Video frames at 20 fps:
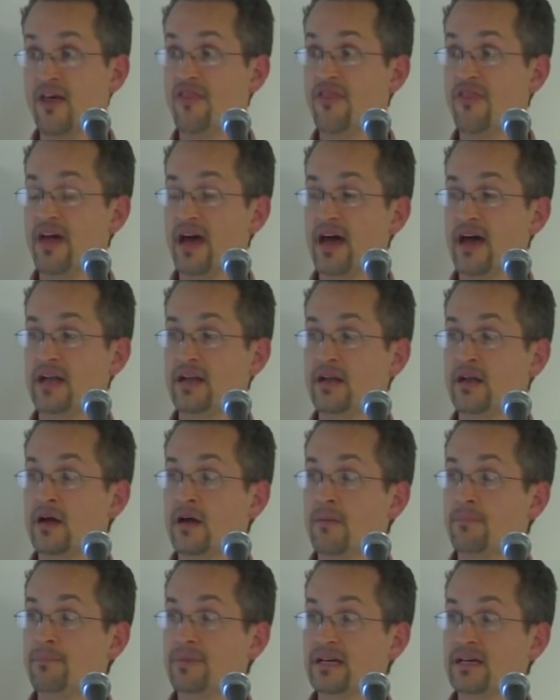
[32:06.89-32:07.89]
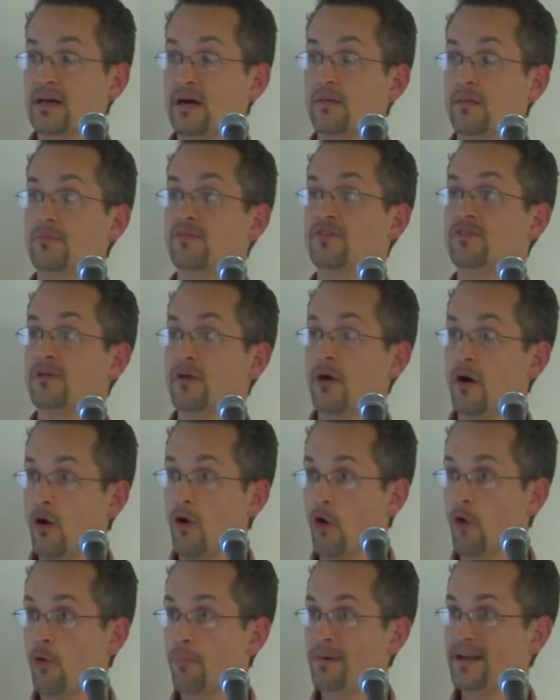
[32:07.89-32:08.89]
then becomes
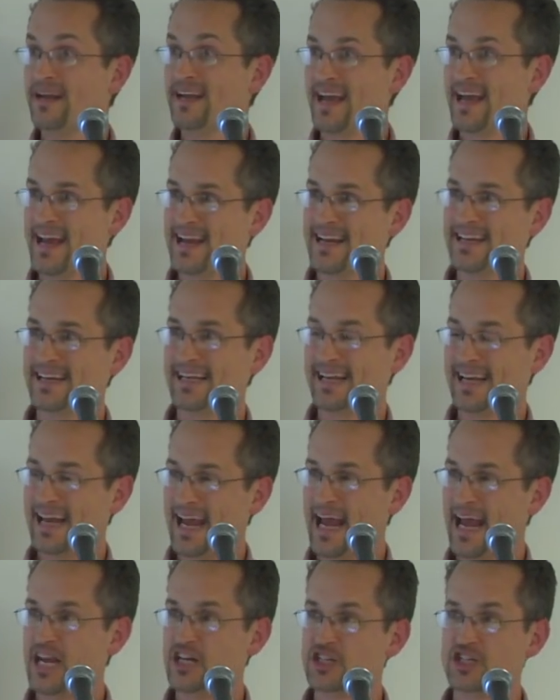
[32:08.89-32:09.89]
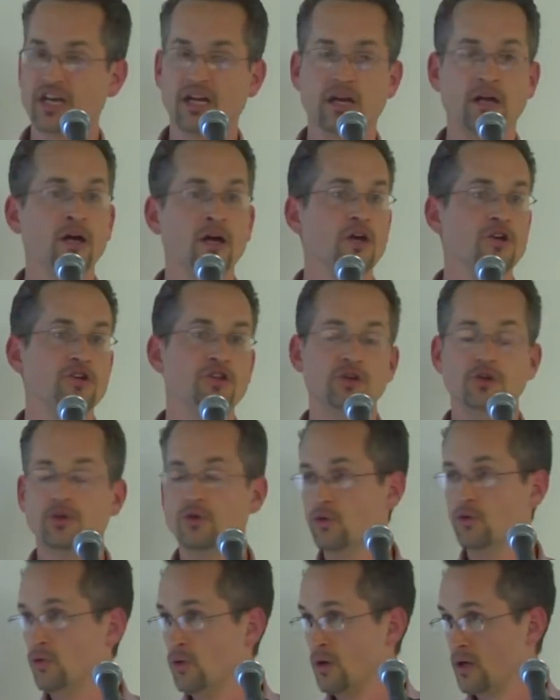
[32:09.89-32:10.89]
open and engaging
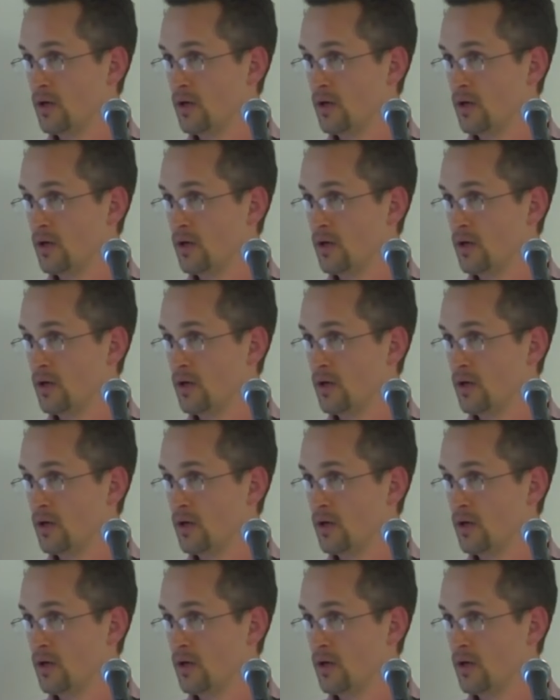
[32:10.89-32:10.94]
to